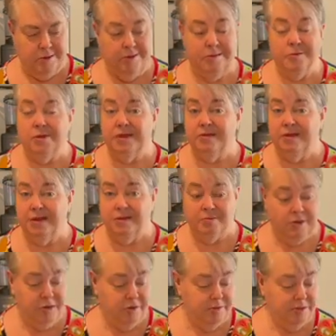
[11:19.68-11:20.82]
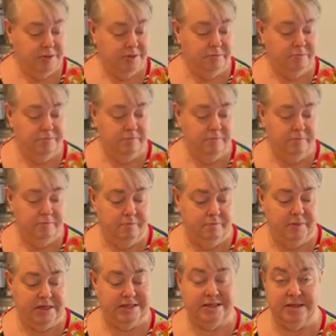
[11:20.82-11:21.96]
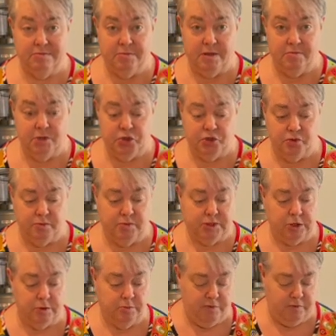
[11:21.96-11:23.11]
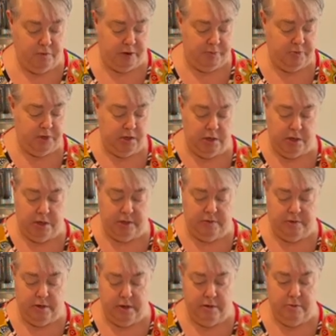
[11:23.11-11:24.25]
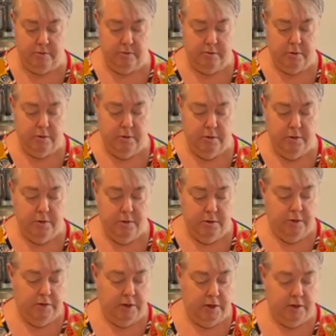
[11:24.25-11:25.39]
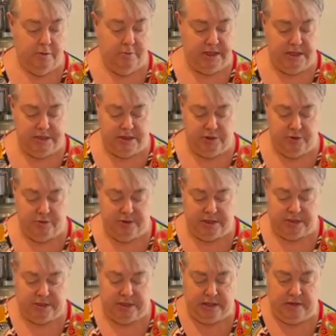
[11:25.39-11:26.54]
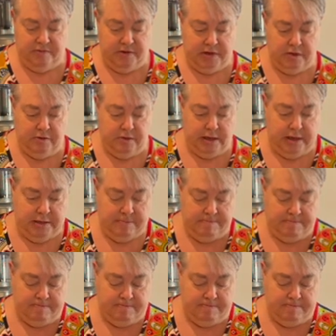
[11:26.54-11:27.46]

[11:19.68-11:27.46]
You know what I think I'm going to do is mix in my mushroom soup before I put it all in there. I think it'll be easier to mix in if I do that.